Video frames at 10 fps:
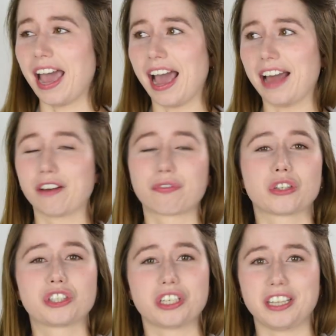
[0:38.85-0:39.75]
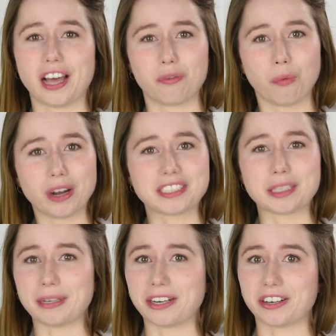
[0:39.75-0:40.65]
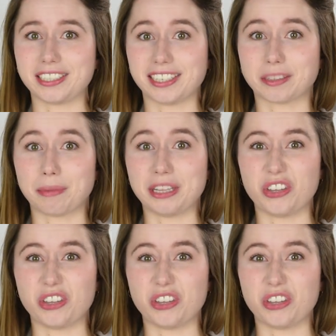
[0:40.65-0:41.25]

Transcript: and unfortunately that one similarity doesn't mean